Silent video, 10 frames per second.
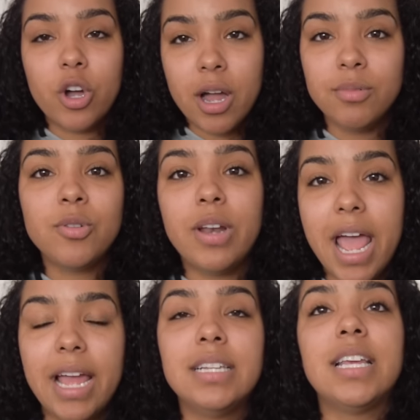will come to an
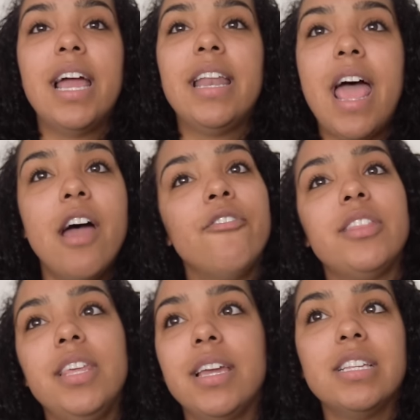end and
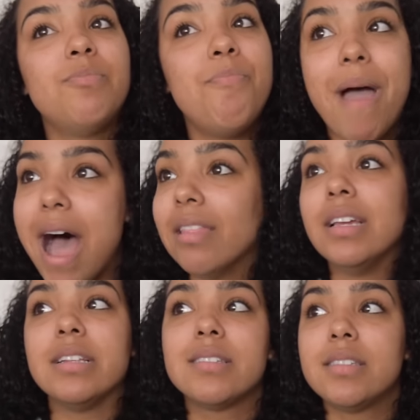everything is
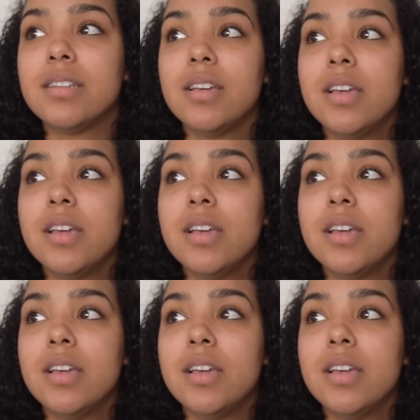balanced.